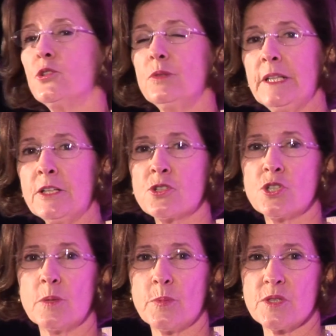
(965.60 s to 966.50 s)
to
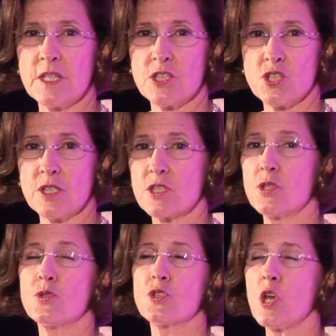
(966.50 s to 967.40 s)
leadership positions
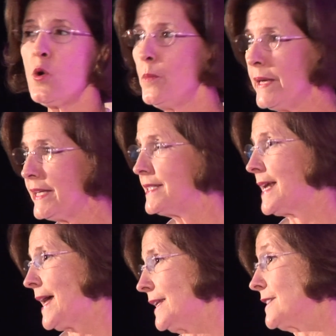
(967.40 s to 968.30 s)
to so many
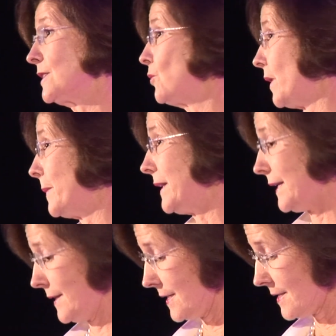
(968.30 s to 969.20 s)
talented women
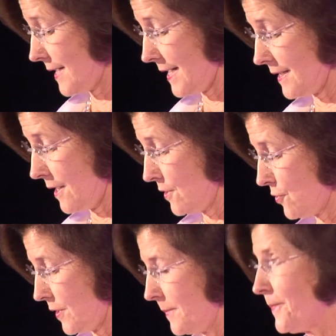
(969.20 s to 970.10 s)
in this state and
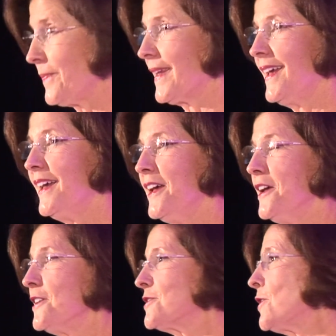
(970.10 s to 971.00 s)
country.
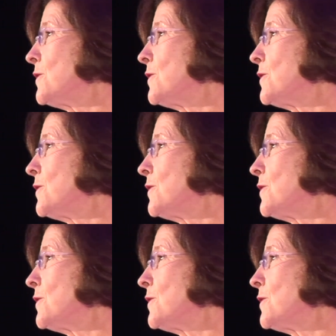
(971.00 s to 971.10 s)
So